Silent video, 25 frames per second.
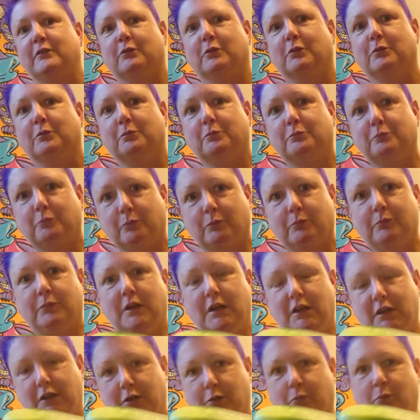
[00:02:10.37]
or
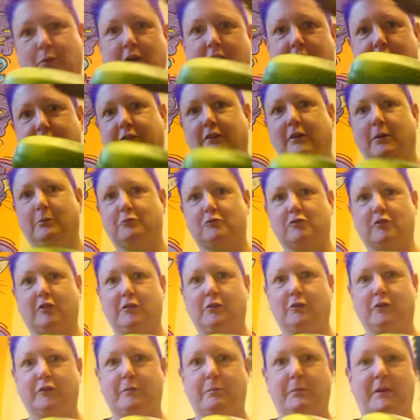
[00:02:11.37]
whatever, I'm
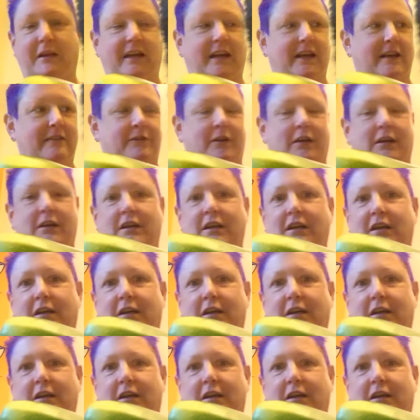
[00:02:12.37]
trying not to be clever,